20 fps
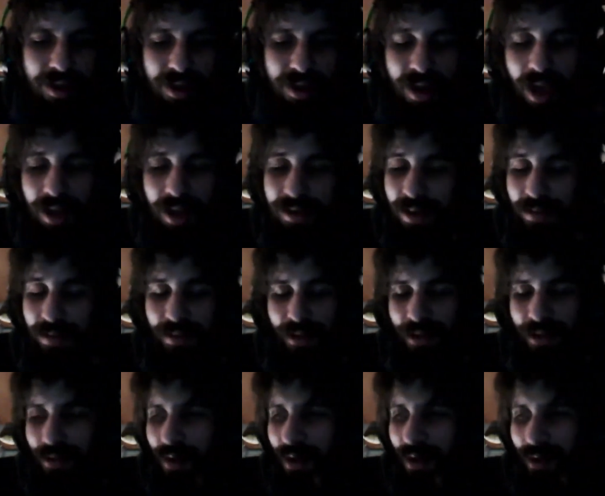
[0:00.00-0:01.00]
I
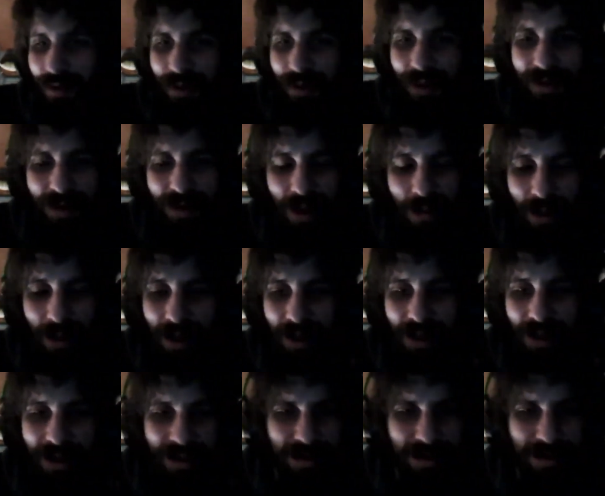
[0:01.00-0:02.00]
definitely will. It's on my list.